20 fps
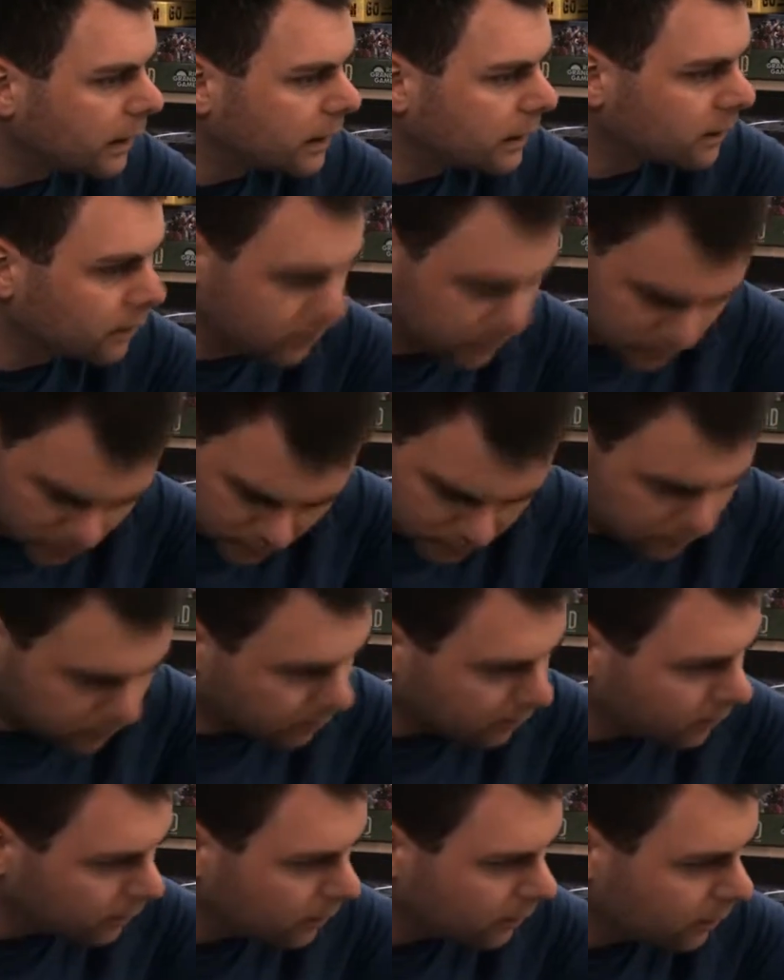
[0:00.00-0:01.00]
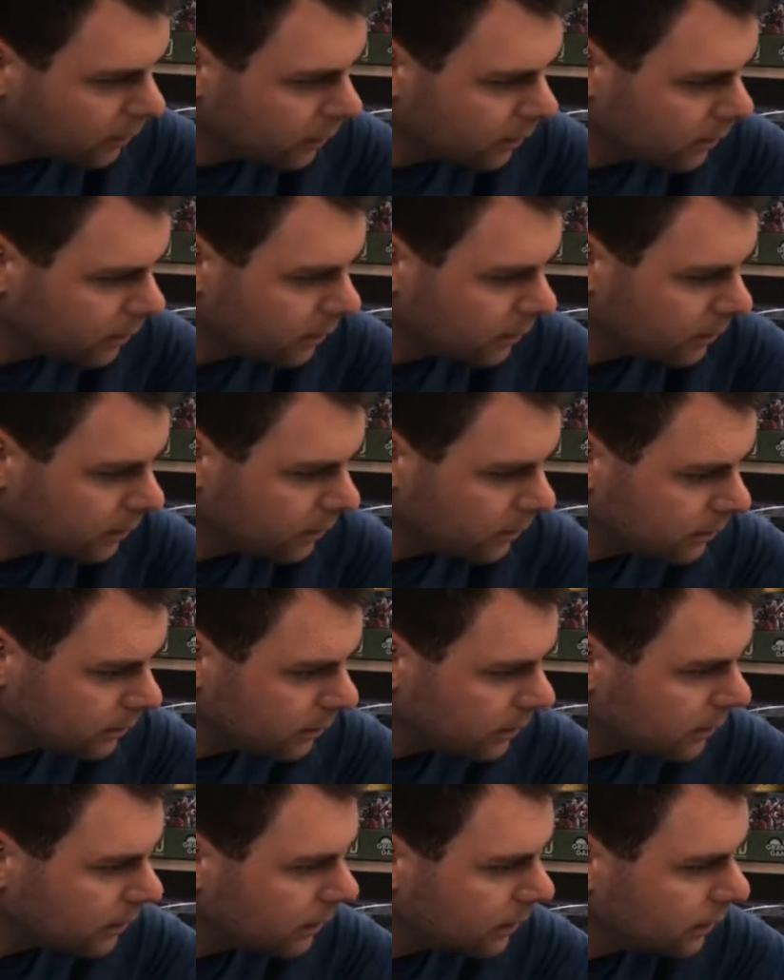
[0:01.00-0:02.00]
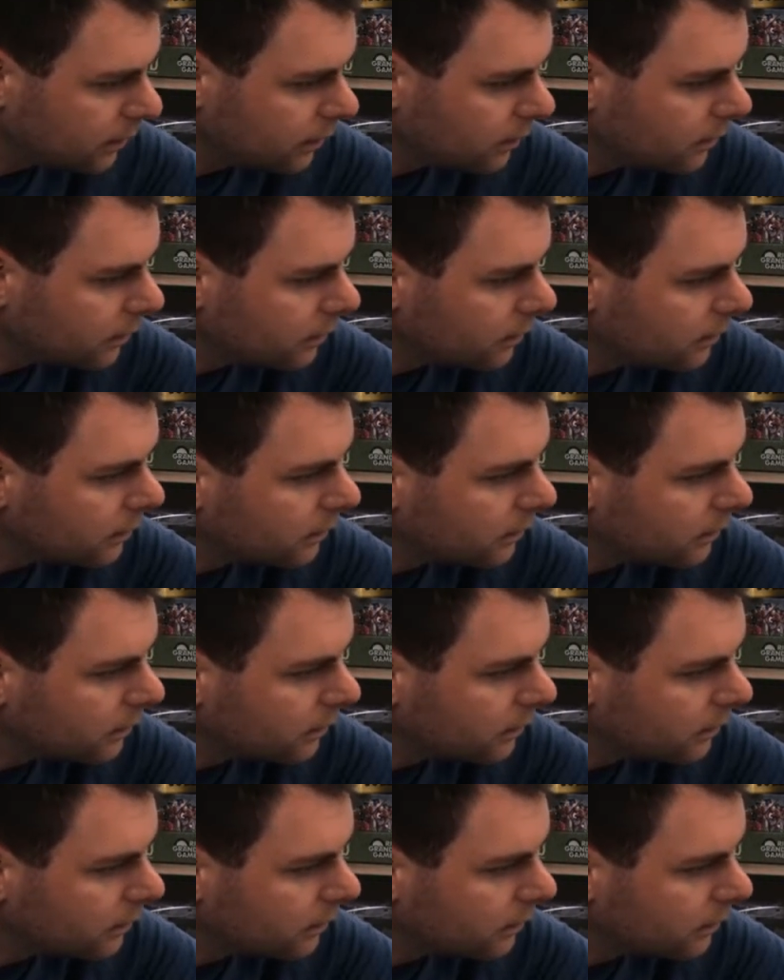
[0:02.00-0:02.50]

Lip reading: That goes under here?